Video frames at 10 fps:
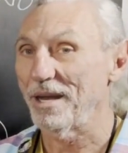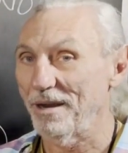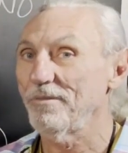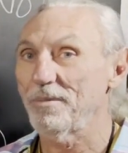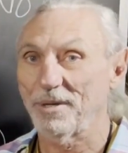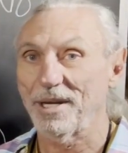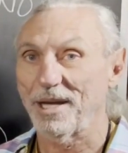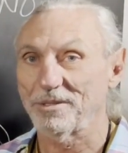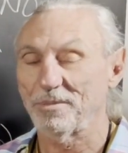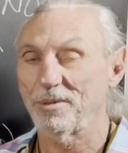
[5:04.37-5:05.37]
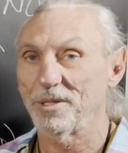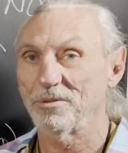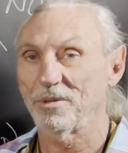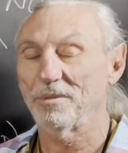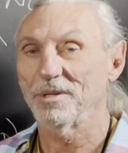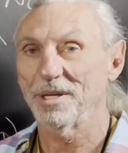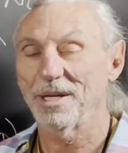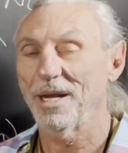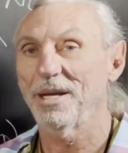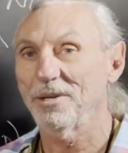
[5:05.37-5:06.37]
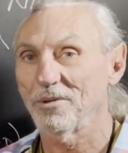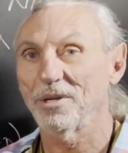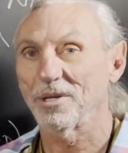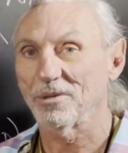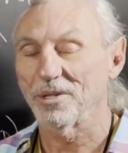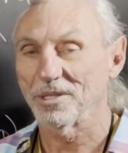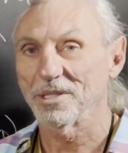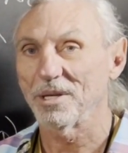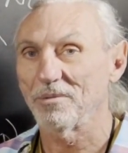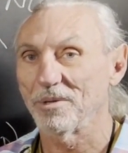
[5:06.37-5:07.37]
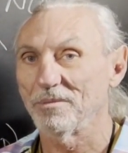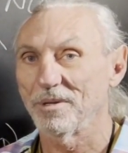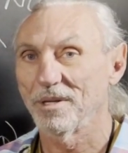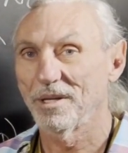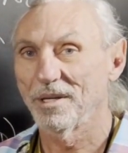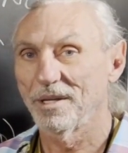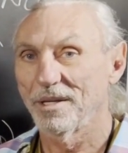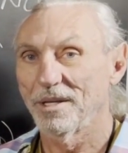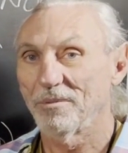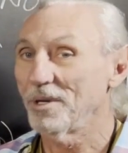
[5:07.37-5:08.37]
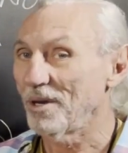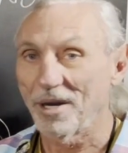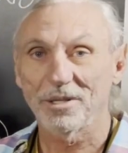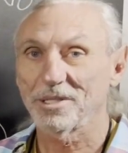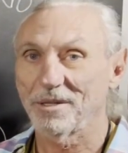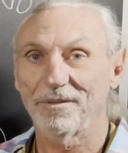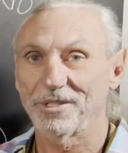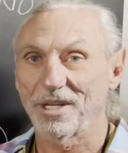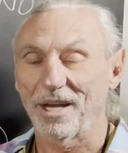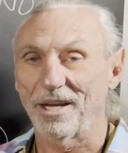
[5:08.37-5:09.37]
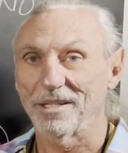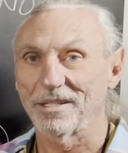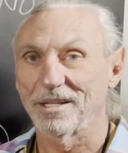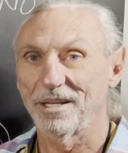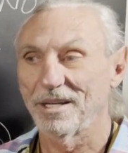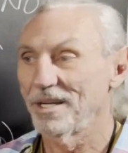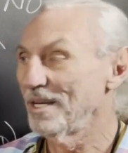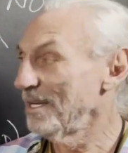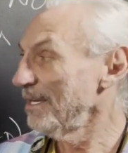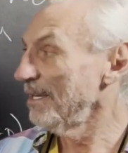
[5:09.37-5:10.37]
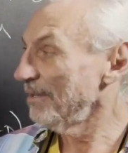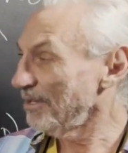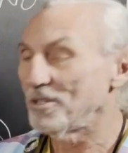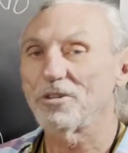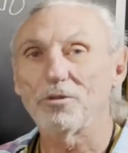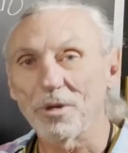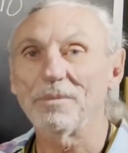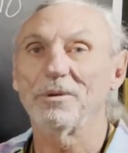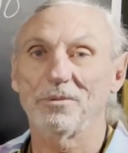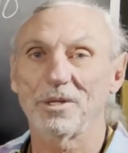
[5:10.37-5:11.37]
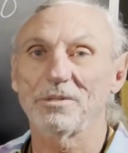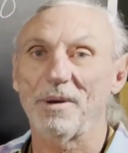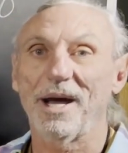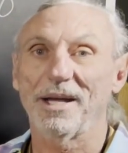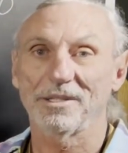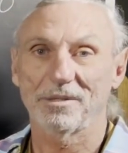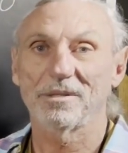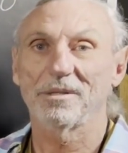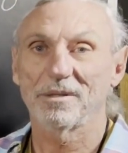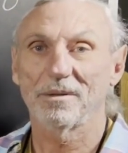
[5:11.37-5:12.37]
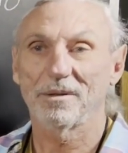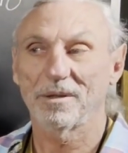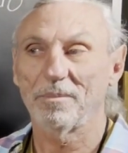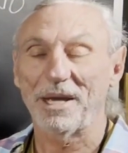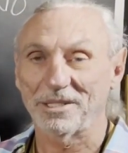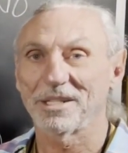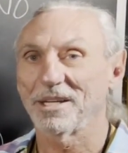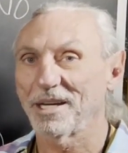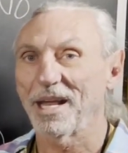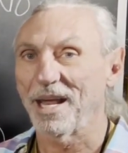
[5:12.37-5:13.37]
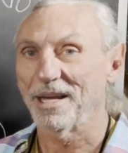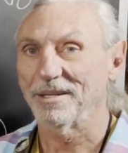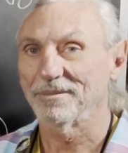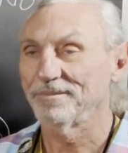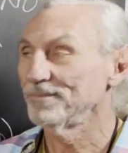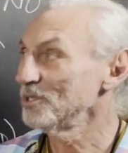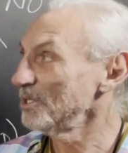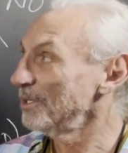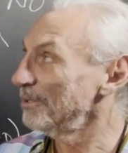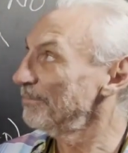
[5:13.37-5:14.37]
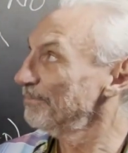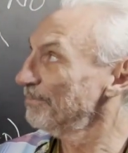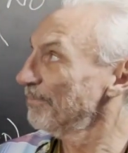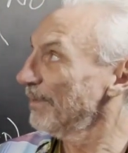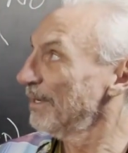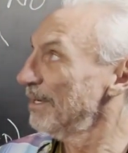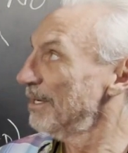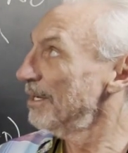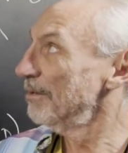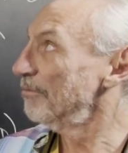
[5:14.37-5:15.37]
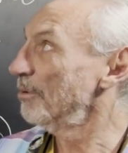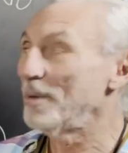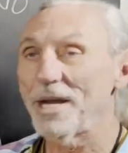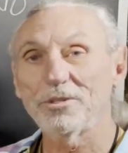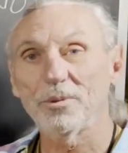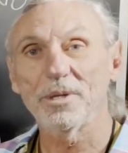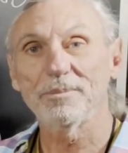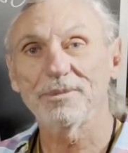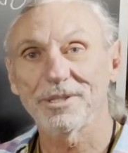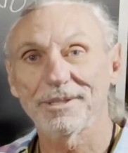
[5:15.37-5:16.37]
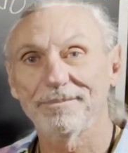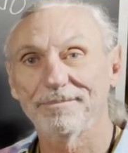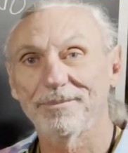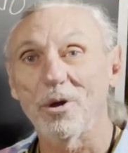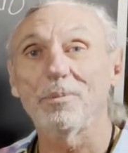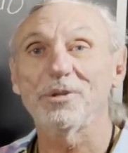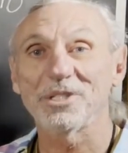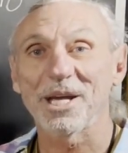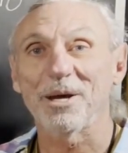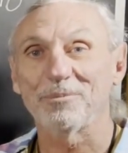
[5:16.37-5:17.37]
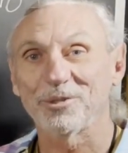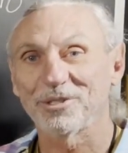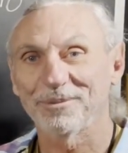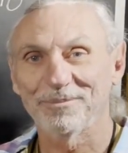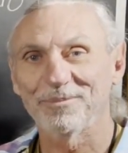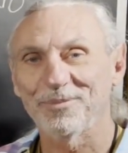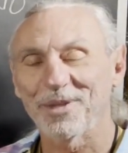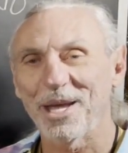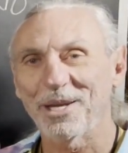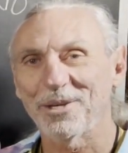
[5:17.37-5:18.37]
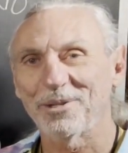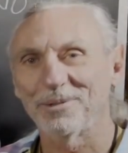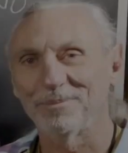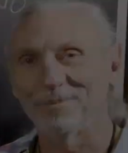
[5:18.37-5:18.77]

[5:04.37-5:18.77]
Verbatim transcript: everybody has to put in treatment in any critical listening room, regardless of the size, that the treatment responds the best that it can. So, full range rooms. Hope this helps. Thank you.